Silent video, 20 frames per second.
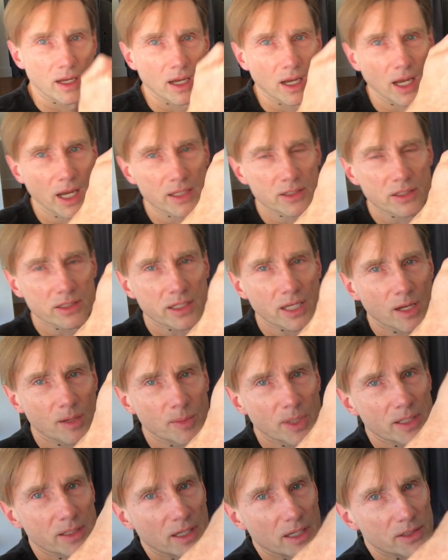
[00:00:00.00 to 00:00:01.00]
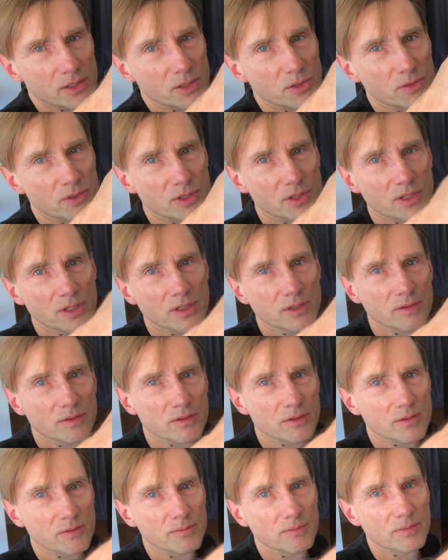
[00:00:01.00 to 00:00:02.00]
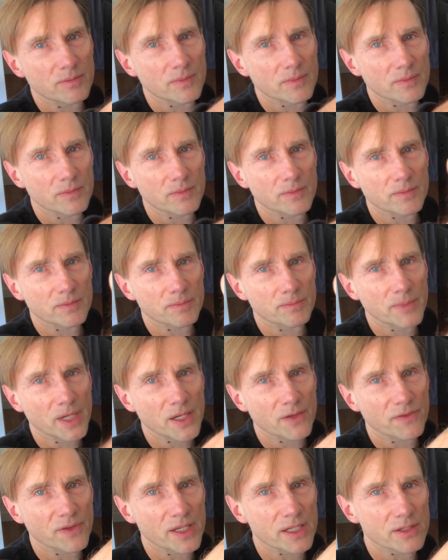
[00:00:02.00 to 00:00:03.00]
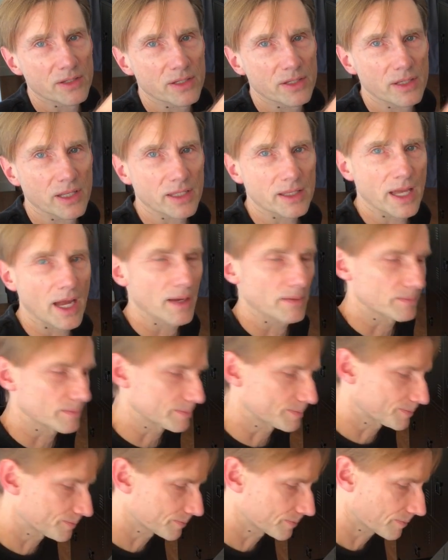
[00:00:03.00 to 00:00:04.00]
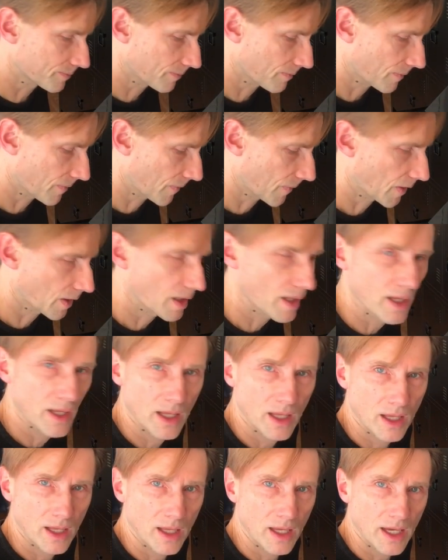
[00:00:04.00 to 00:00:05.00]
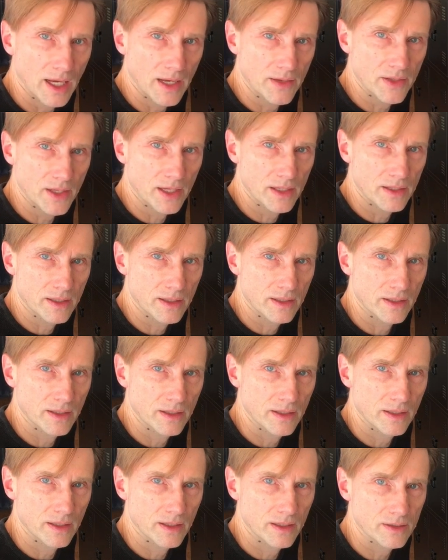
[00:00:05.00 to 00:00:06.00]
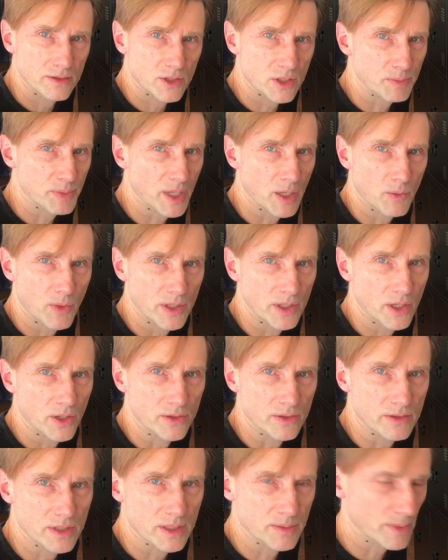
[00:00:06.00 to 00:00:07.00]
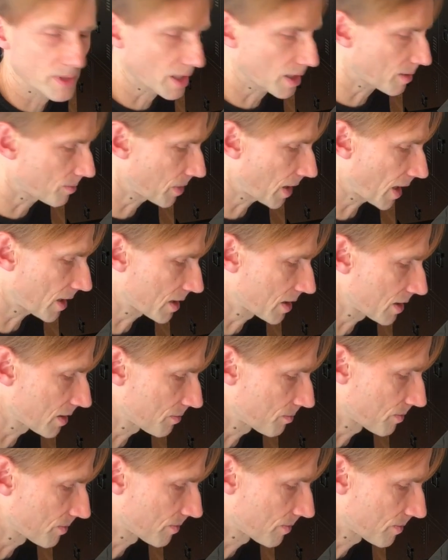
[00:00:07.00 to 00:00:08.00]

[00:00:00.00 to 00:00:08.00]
I tell my young students to make a fist like that, and then just play one note, doesn't like a black key,